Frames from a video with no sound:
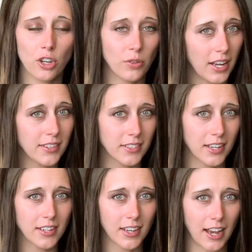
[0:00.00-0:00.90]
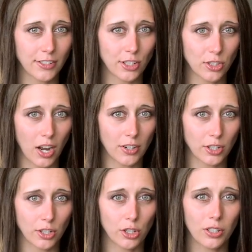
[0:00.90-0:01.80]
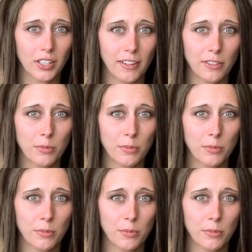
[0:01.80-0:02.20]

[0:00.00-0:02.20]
don't hesitate to ask your doctor who can give